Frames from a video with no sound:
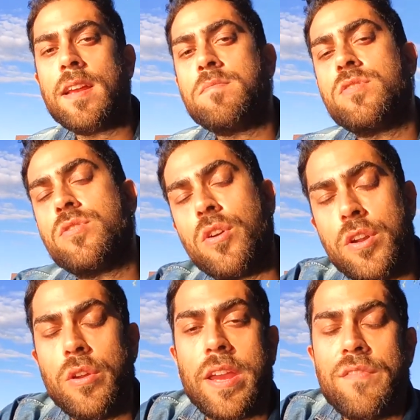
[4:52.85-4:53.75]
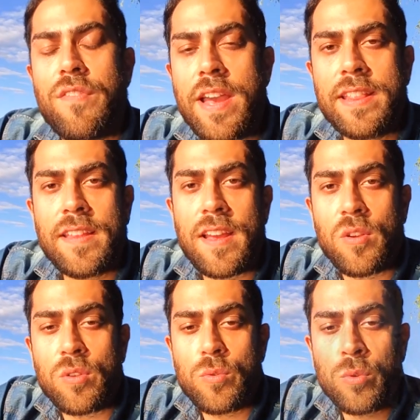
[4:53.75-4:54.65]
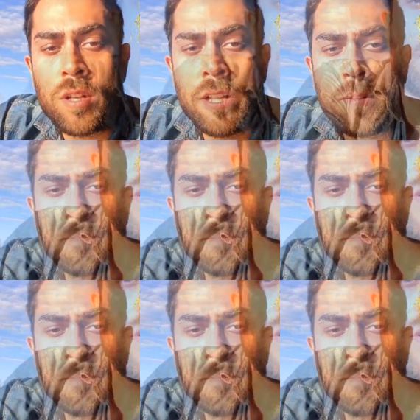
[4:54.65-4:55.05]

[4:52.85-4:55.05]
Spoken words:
I'm sure you can find that on Google.